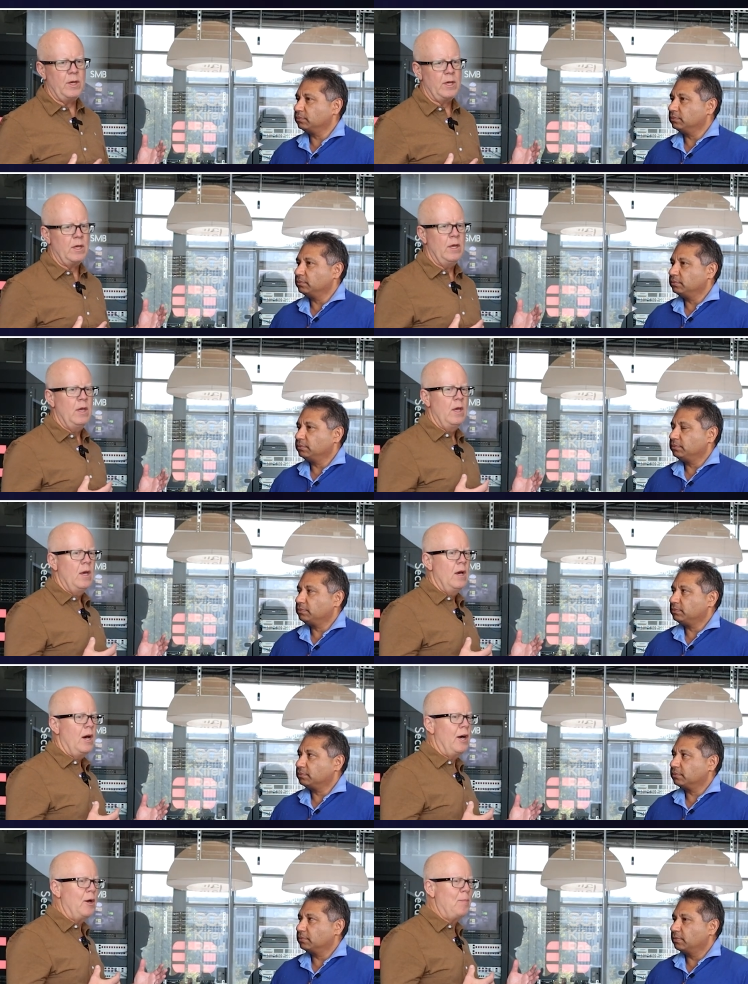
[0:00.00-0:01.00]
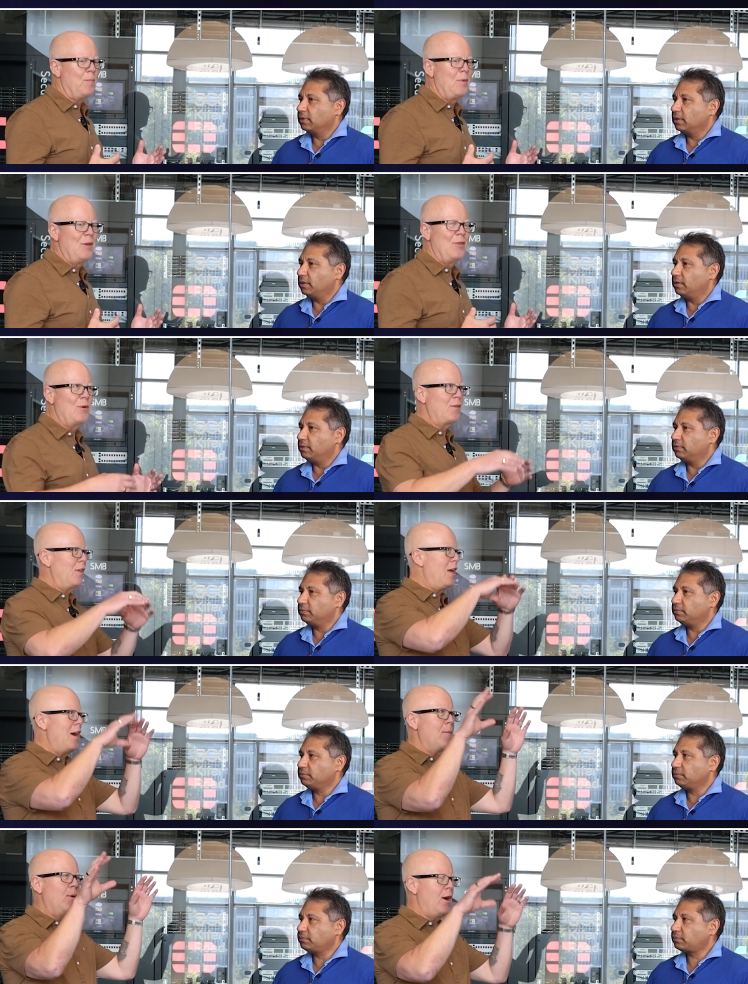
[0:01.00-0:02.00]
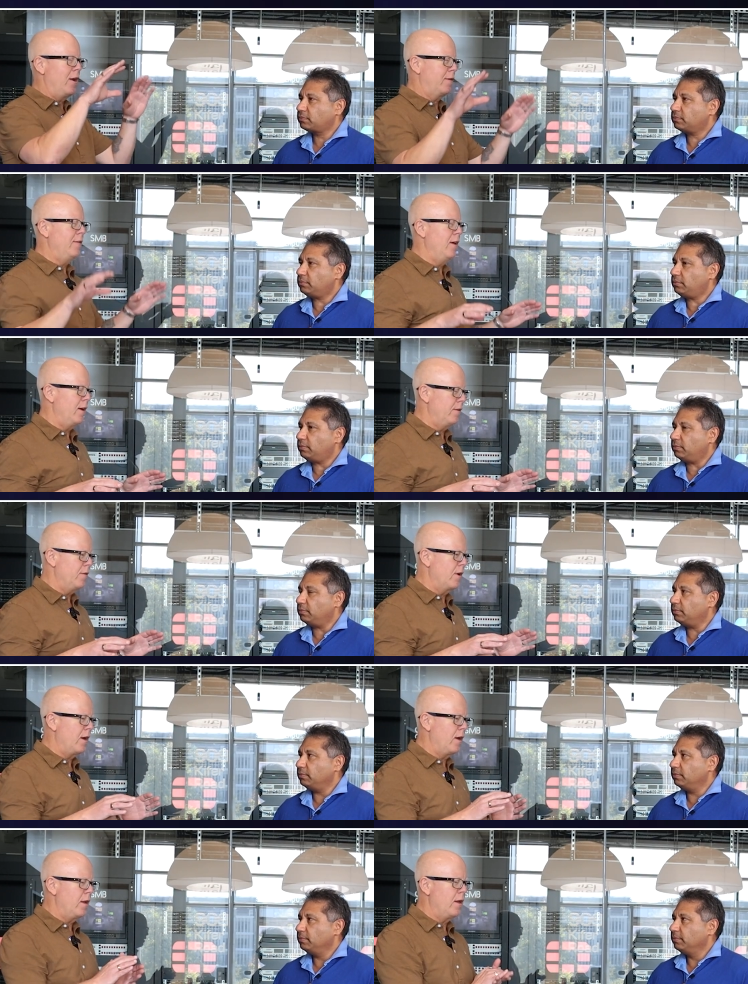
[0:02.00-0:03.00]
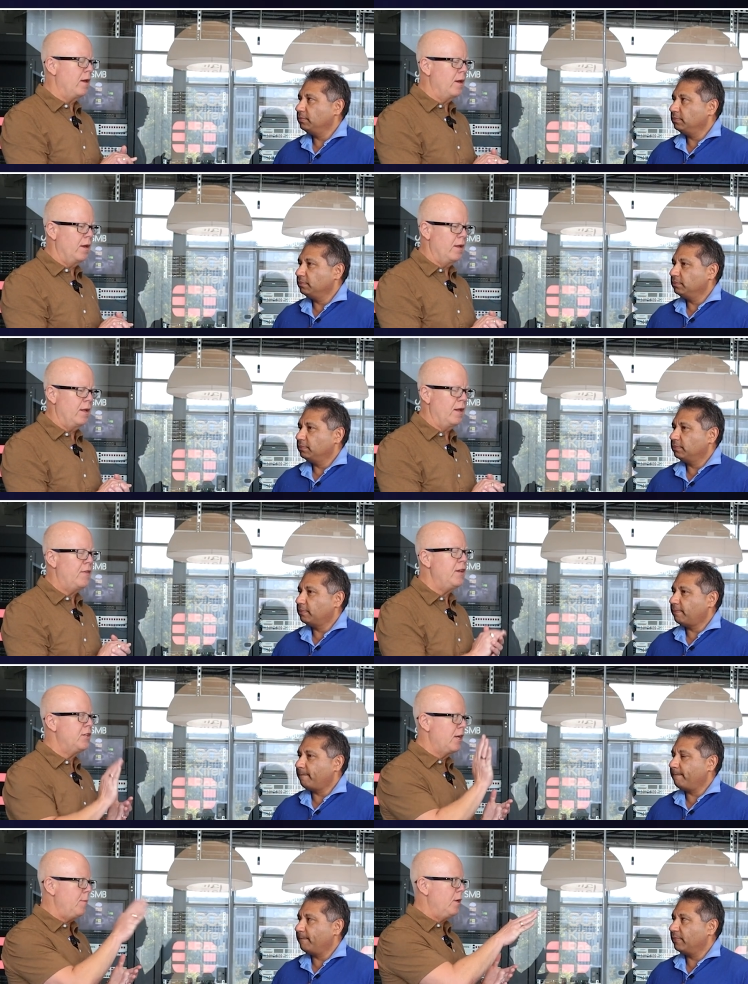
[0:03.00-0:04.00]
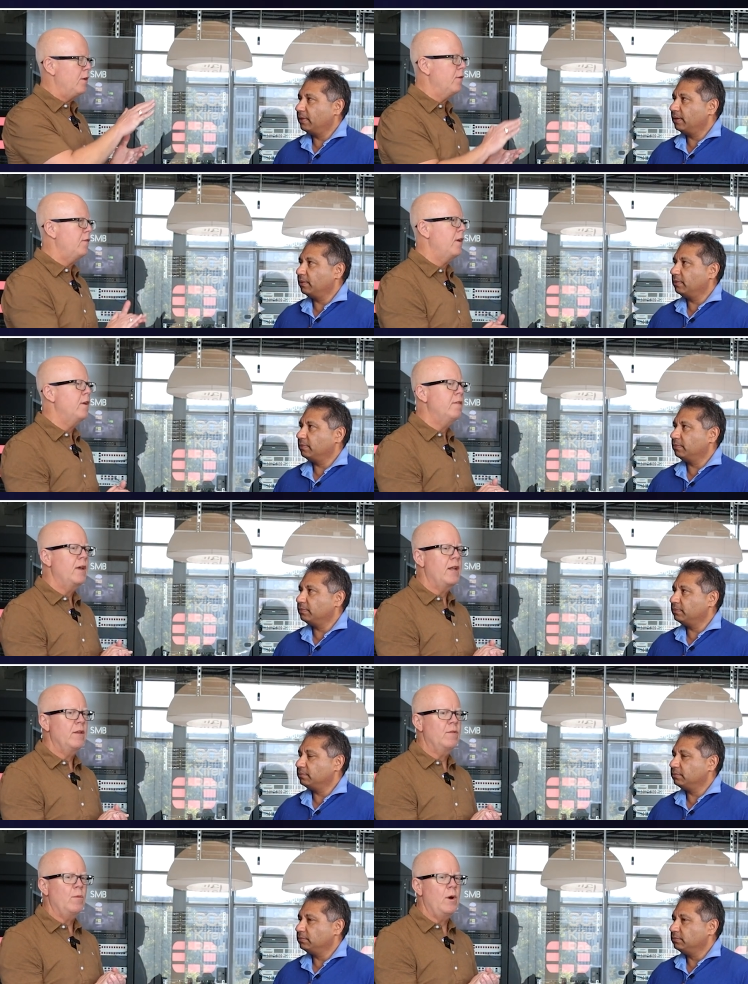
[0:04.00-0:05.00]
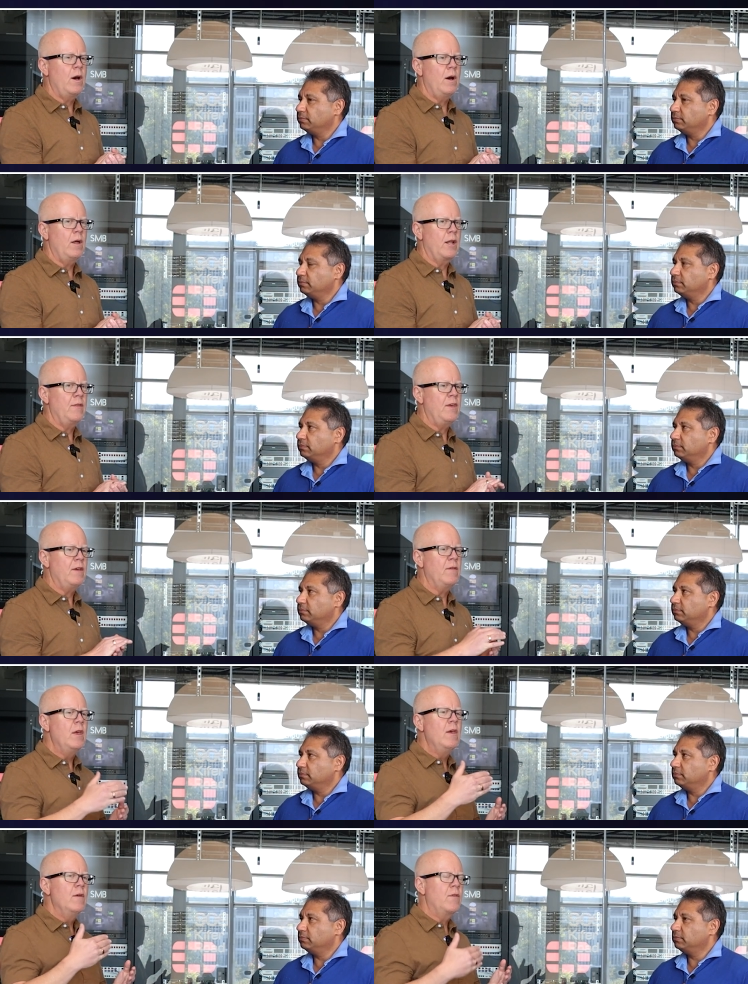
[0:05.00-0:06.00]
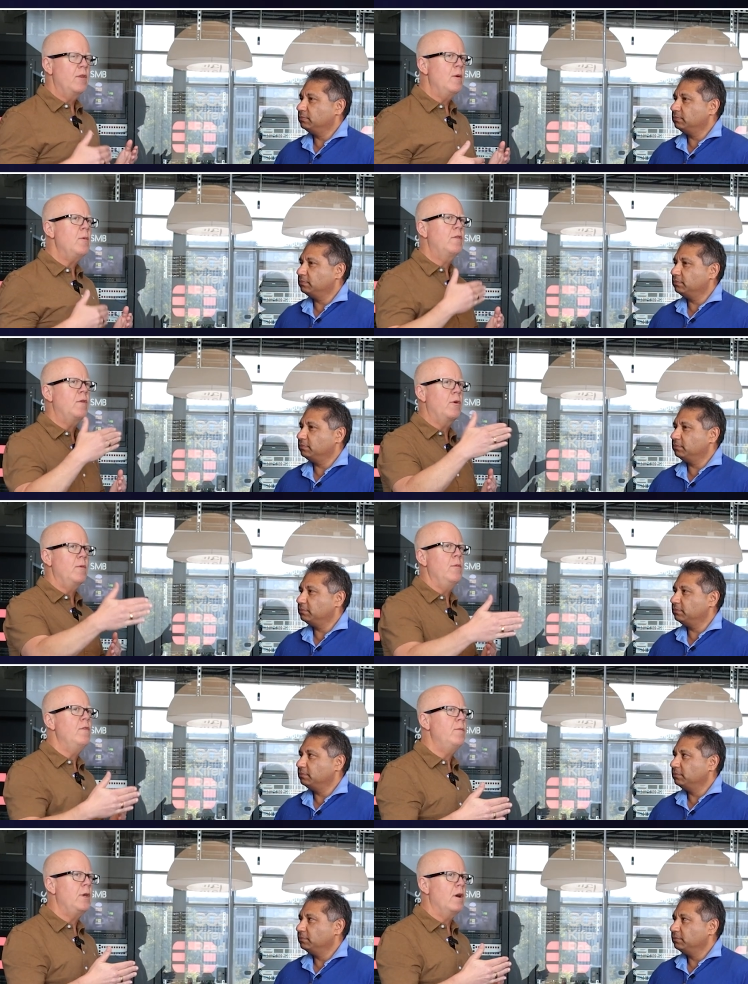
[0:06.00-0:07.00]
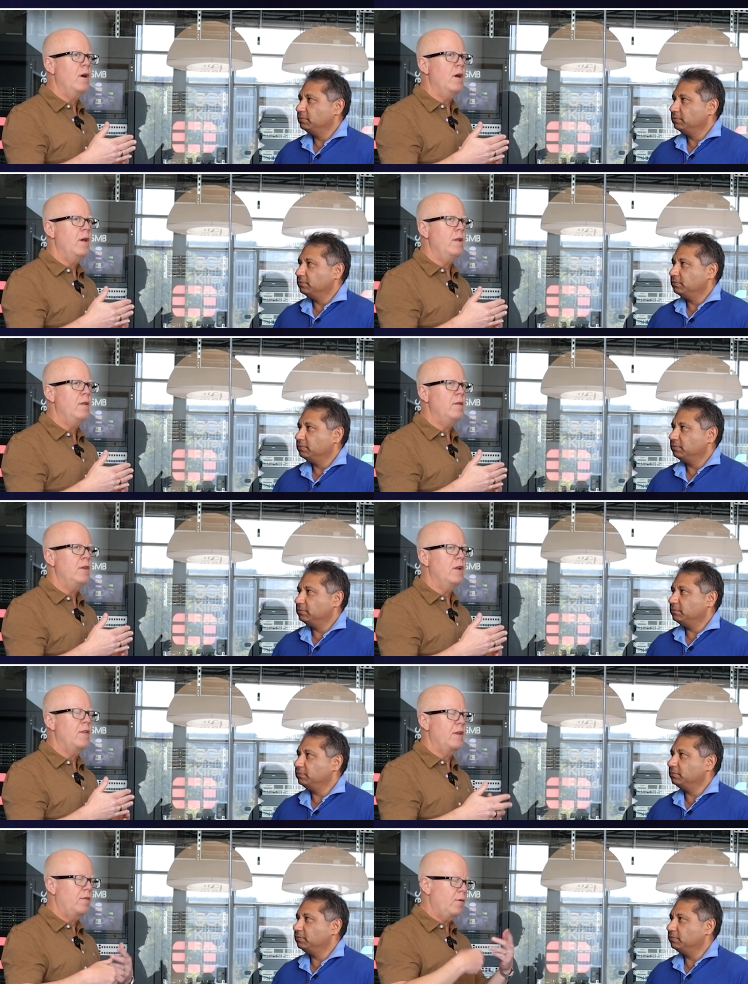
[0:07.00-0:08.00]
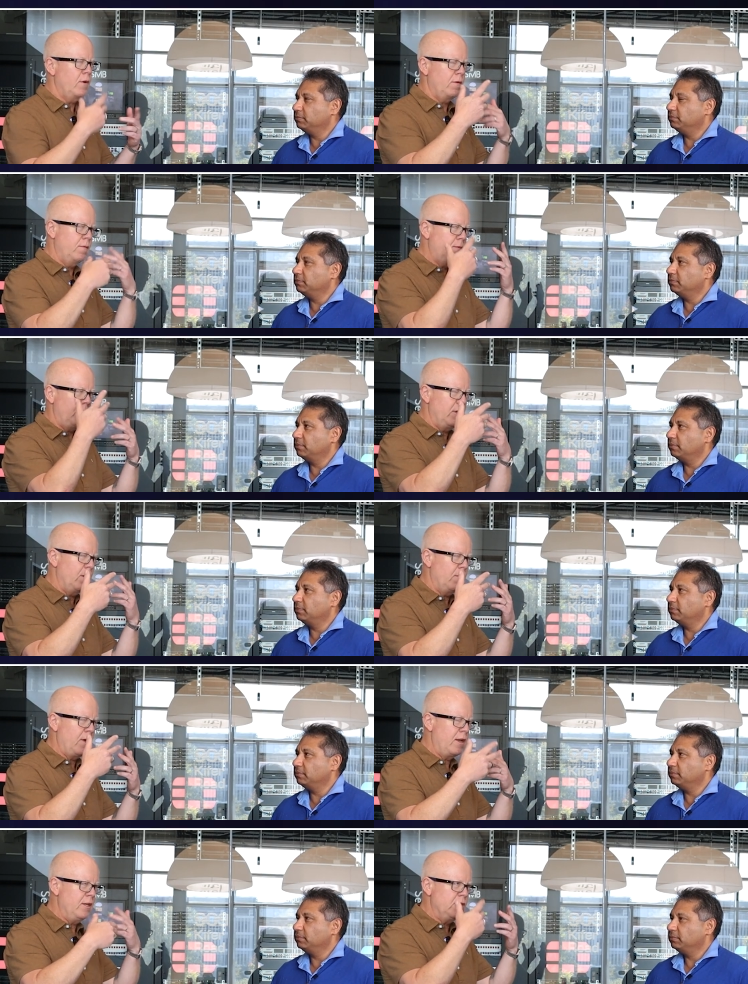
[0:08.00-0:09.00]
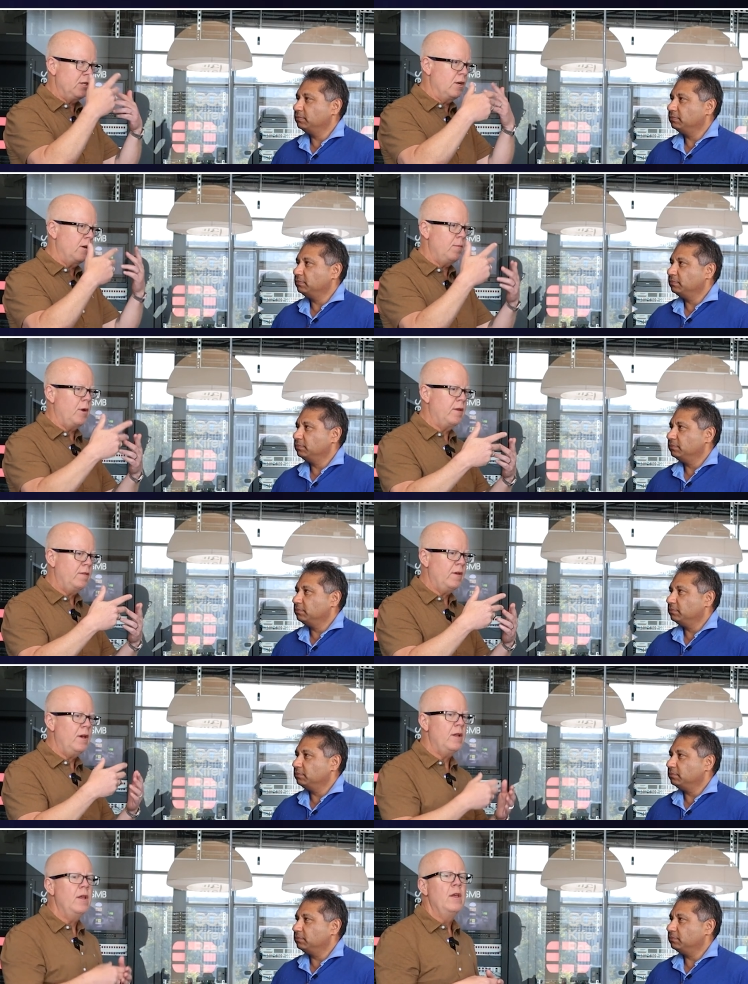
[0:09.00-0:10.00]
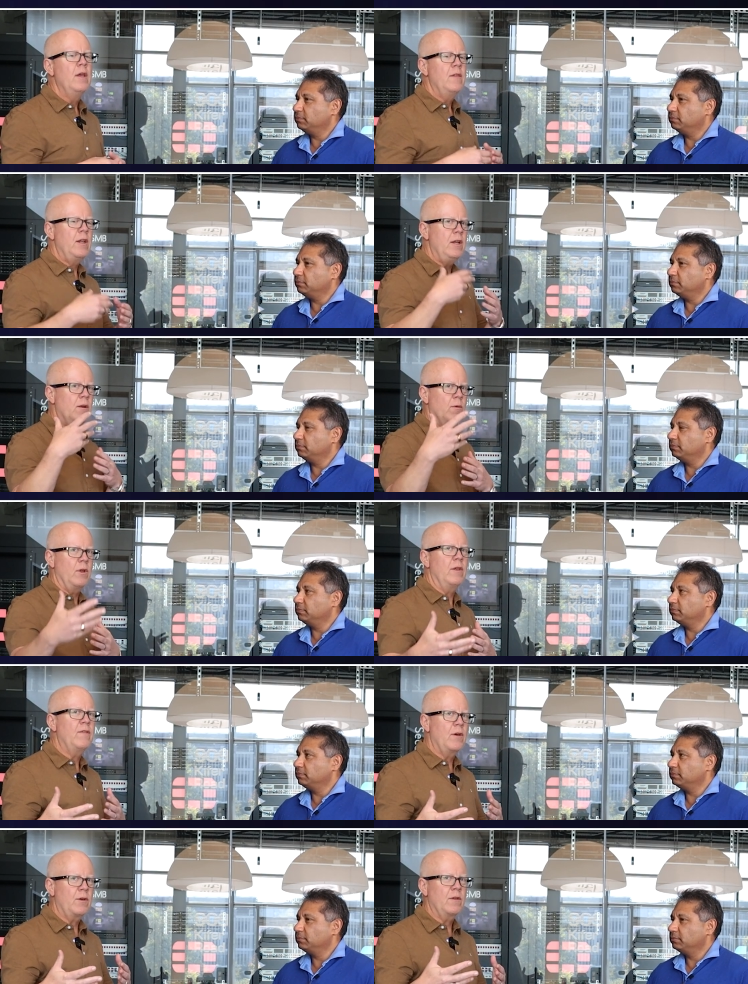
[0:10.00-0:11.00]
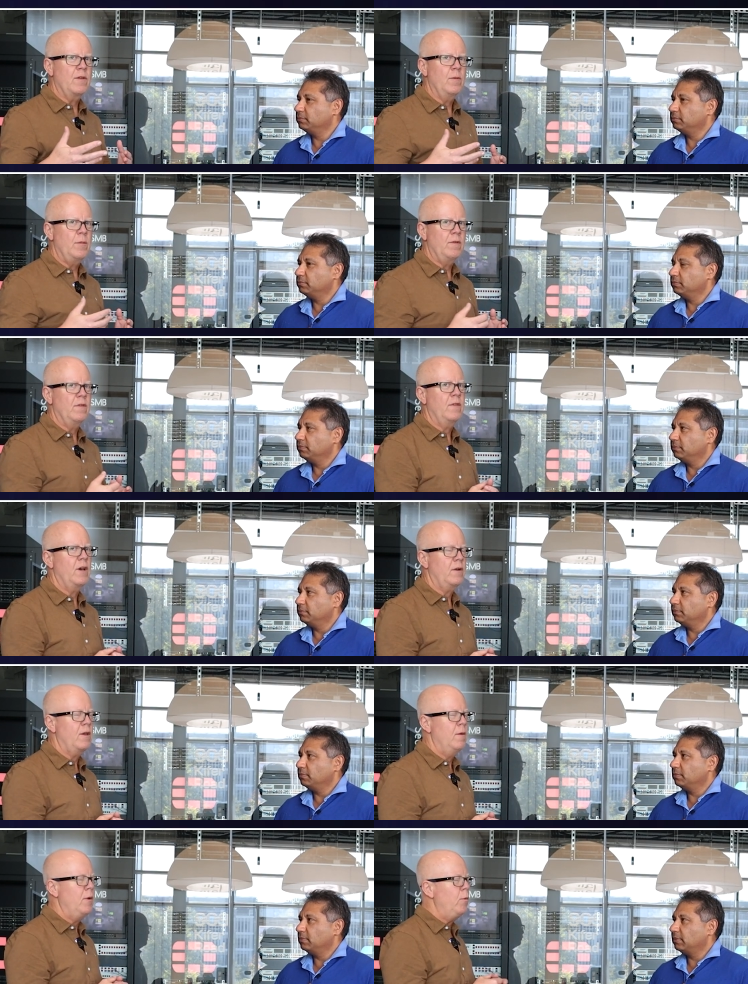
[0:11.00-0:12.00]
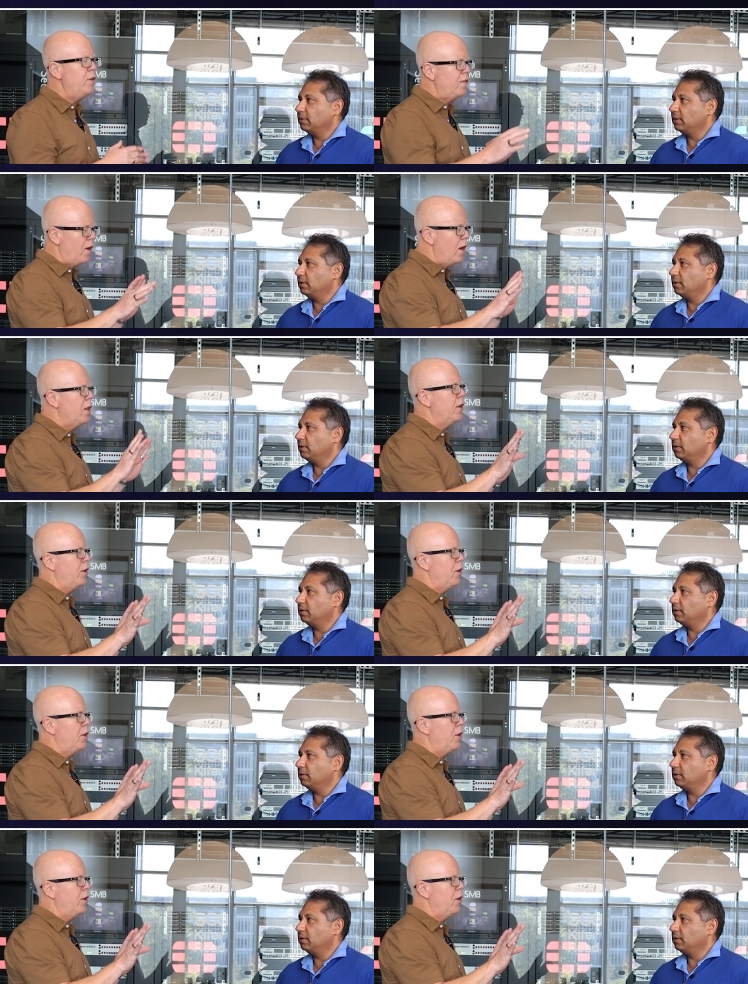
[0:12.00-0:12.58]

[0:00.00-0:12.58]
Speaker 1: week, um, there was a lot of product slides, right? And and I think Jamie understands that as well. And I think for them to sort of move beyond you know that sort of you know that engineering mindset, they need to really focus on business outcome. And we saw a